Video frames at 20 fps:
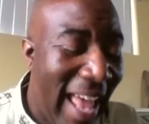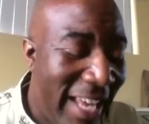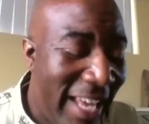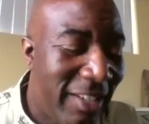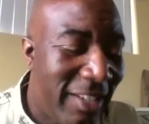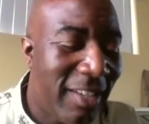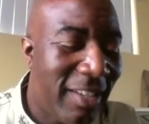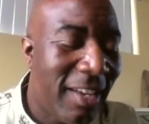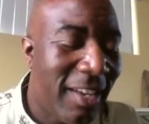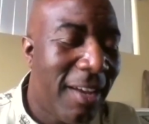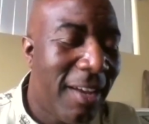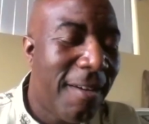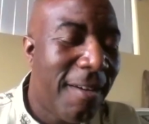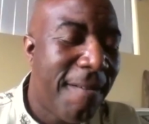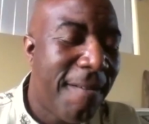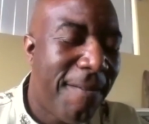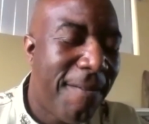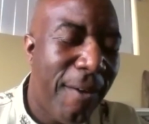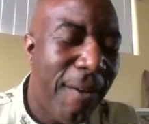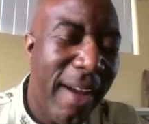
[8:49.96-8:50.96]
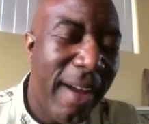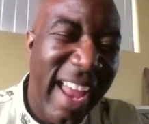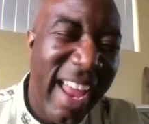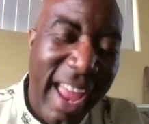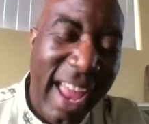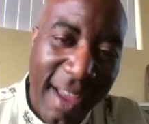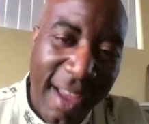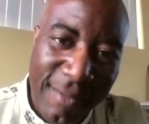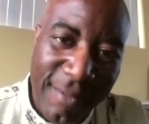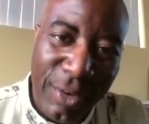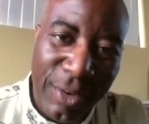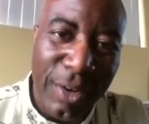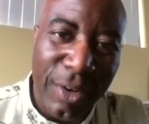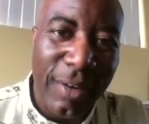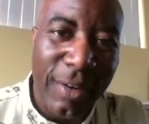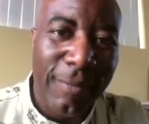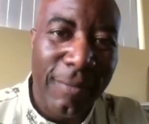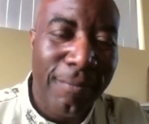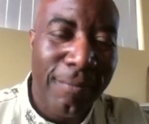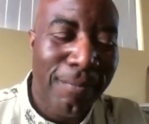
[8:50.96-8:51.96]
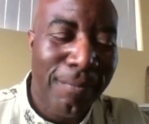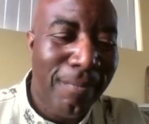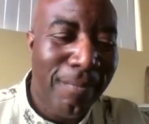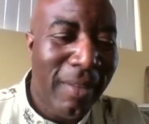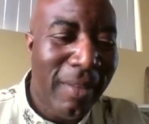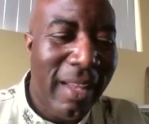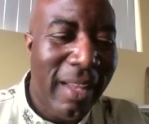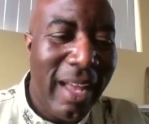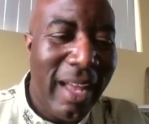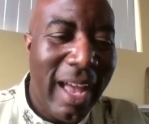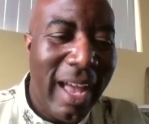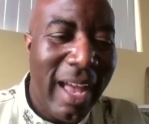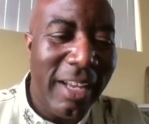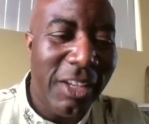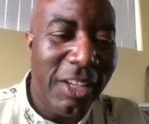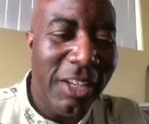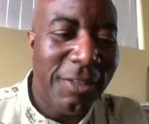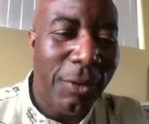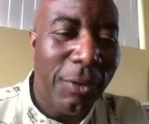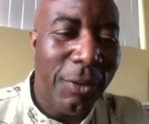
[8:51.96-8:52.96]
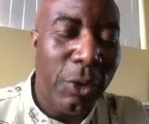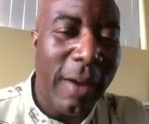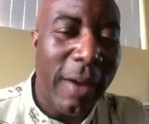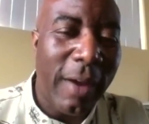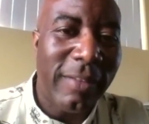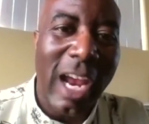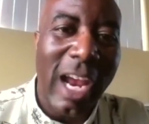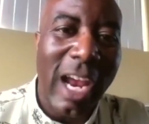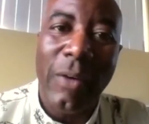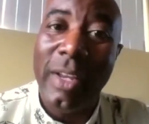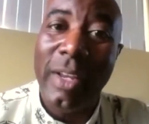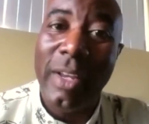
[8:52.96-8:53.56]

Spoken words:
It lasts forever. I just photographed Taye